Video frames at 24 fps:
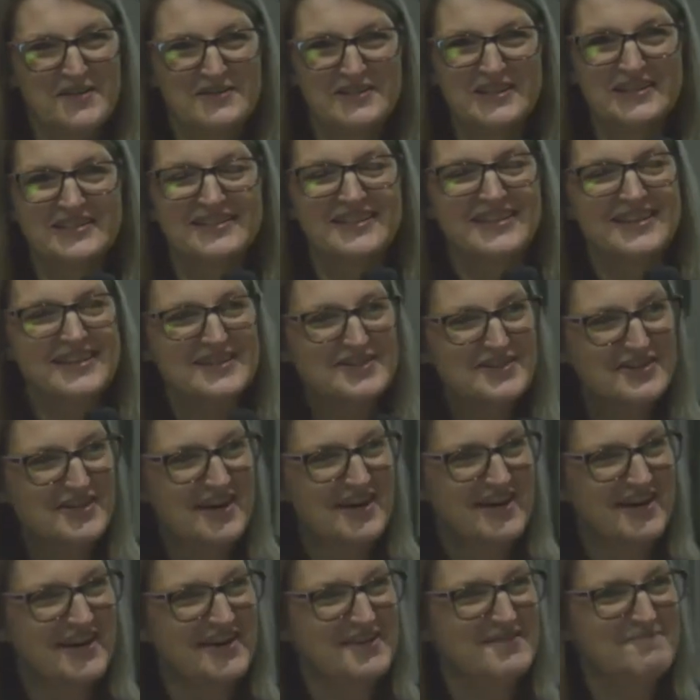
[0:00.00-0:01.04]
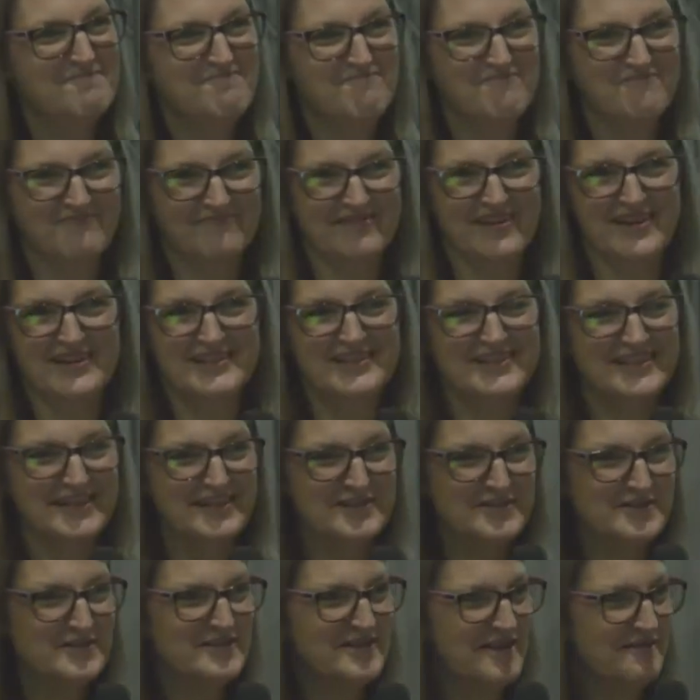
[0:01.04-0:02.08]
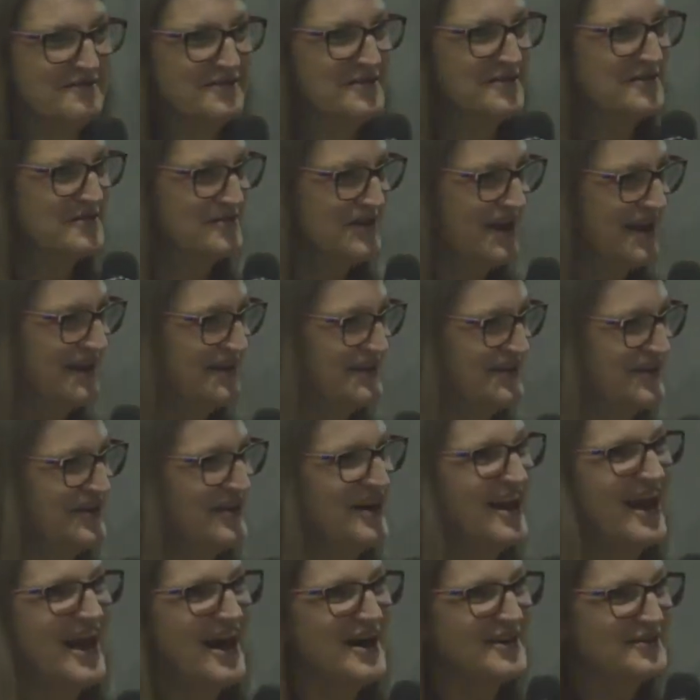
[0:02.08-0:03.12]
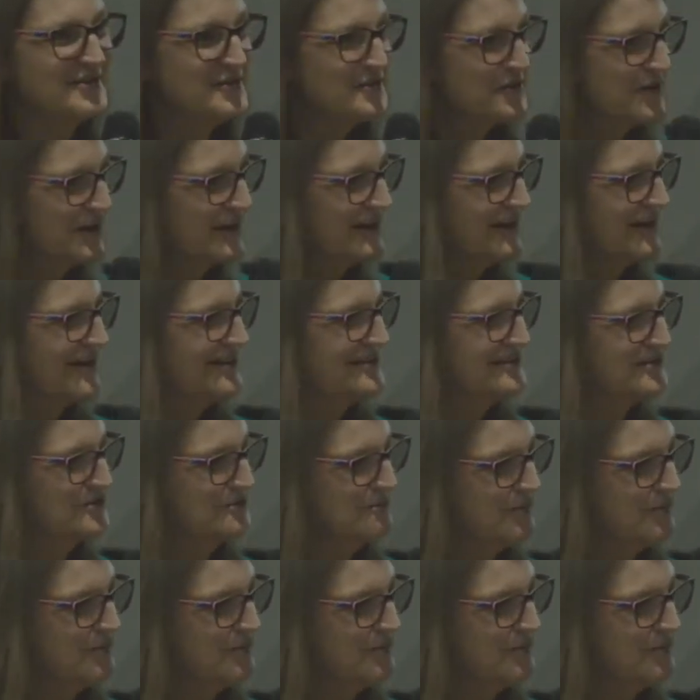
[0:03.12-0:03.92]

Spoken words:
to teach a 6th or 7th grader how to organize their